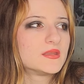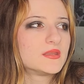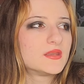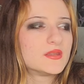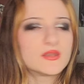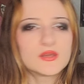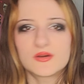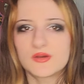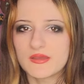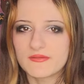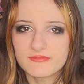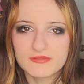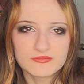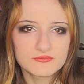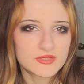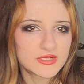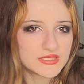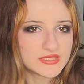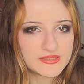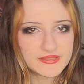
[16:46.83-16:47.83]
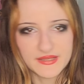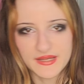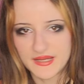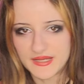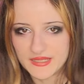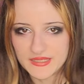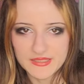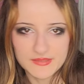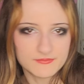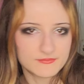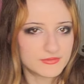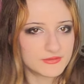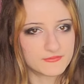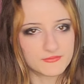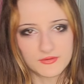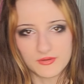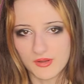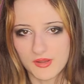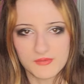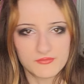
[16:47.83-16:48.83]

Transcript: you know, everyone dying before